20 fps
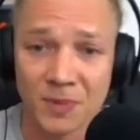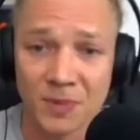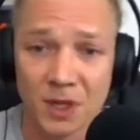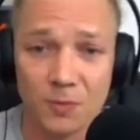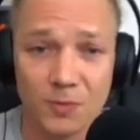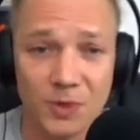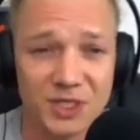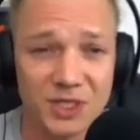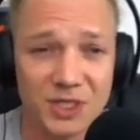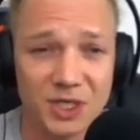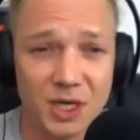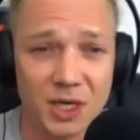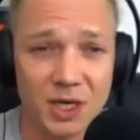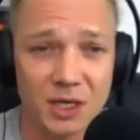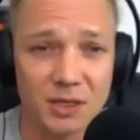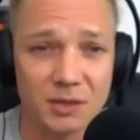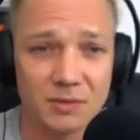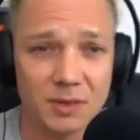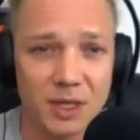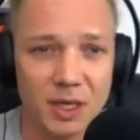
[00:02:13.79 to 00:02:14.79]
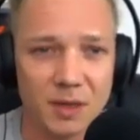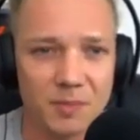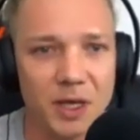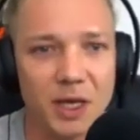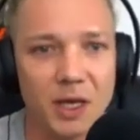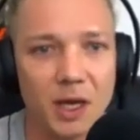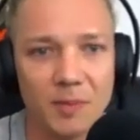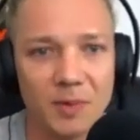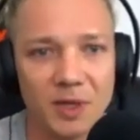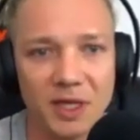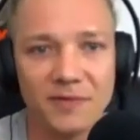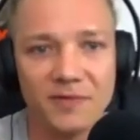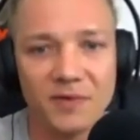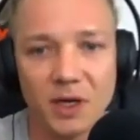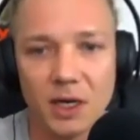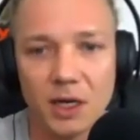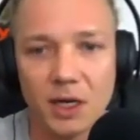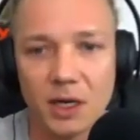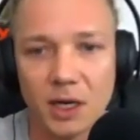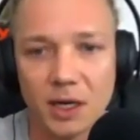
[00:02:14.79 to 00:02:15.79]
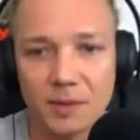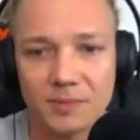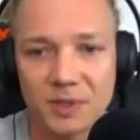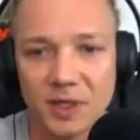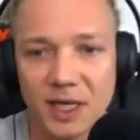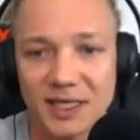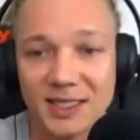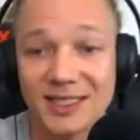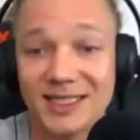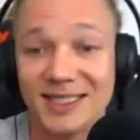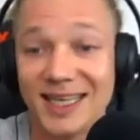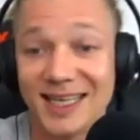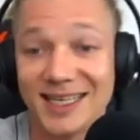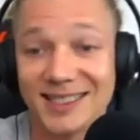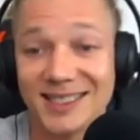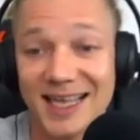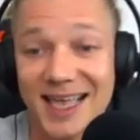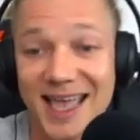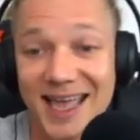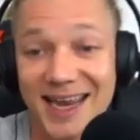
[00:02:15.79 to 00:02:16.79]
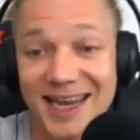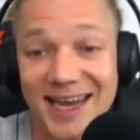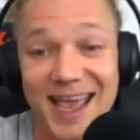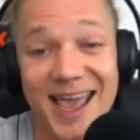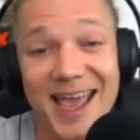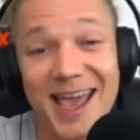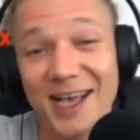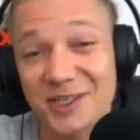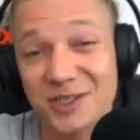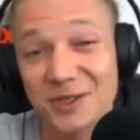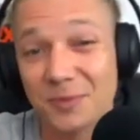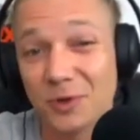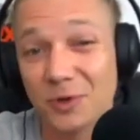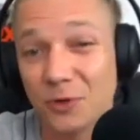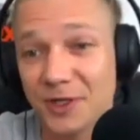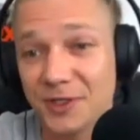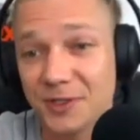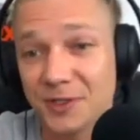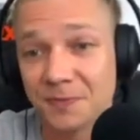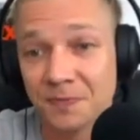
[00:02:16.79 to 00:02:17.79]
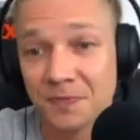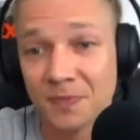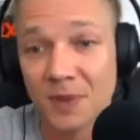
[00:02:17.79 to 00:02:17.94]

which can be, I believe, up to like 6N hexaploids.